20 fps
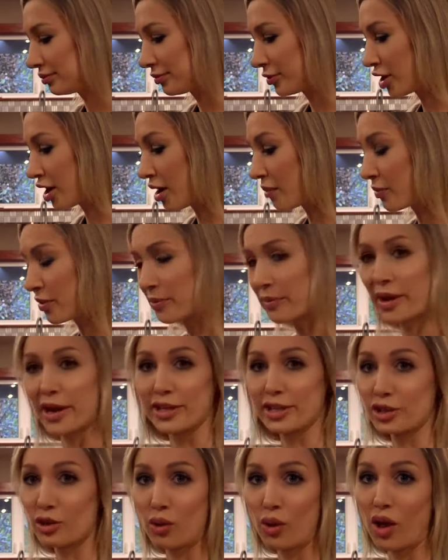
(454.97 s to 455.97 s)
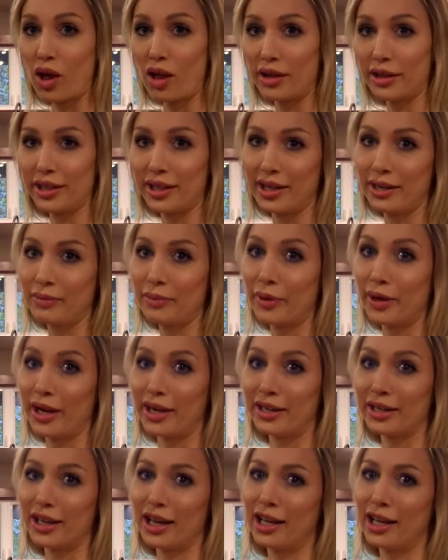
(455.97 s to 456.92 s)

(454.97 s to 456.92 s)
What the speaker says: compromise quality, but